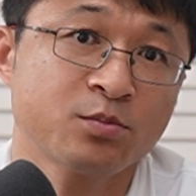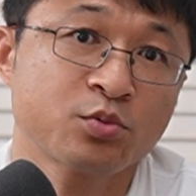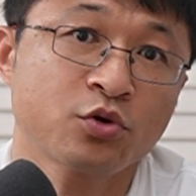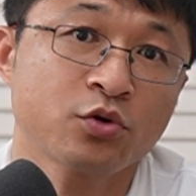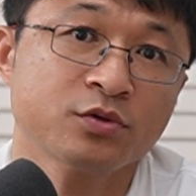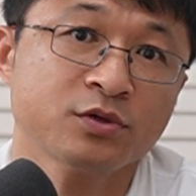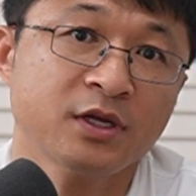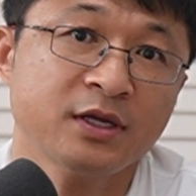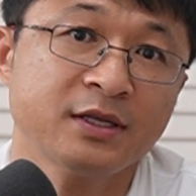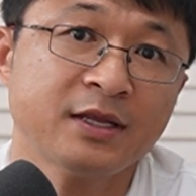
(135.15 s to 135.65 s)

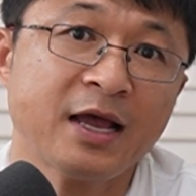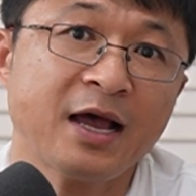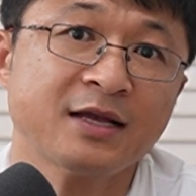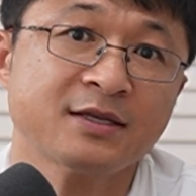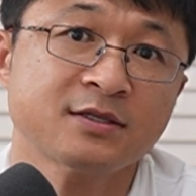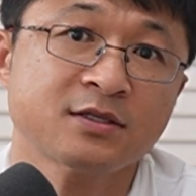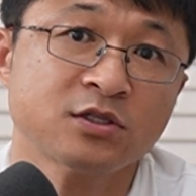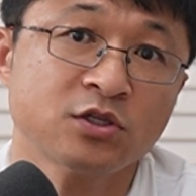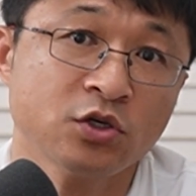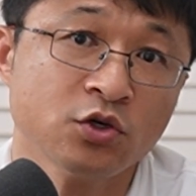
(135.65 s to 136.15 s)
protein are
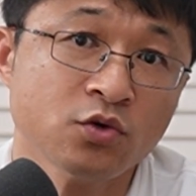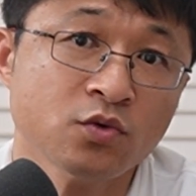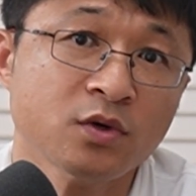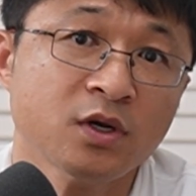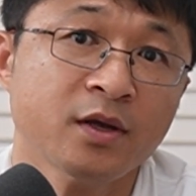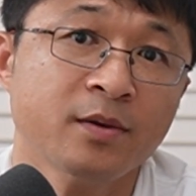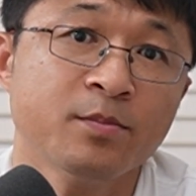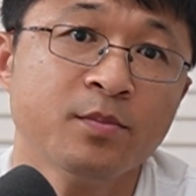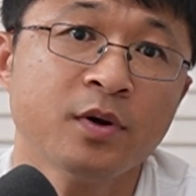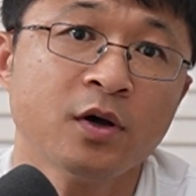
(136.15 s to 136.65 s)
still
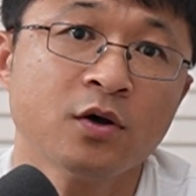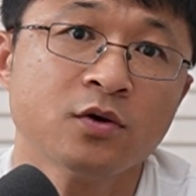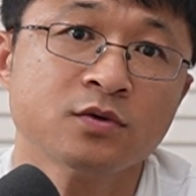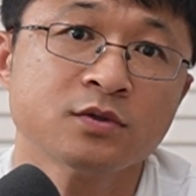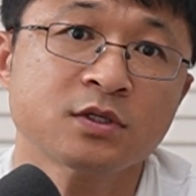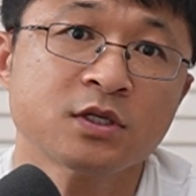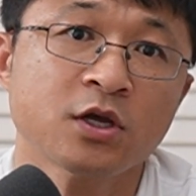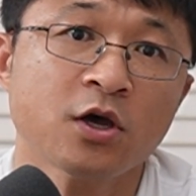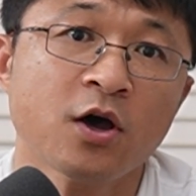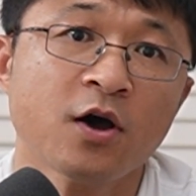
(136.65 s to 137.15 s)

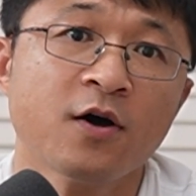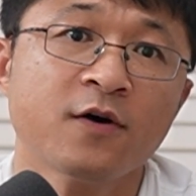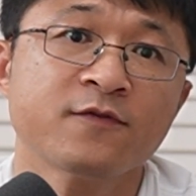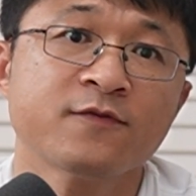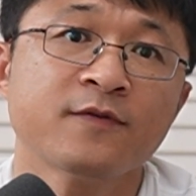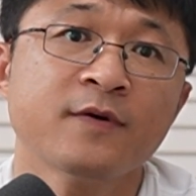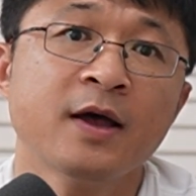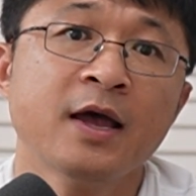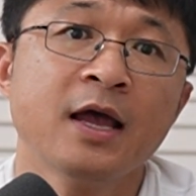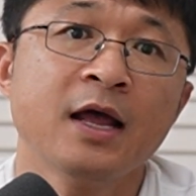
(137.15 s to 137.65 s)
composed
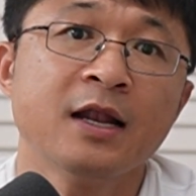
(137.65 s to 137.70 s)
of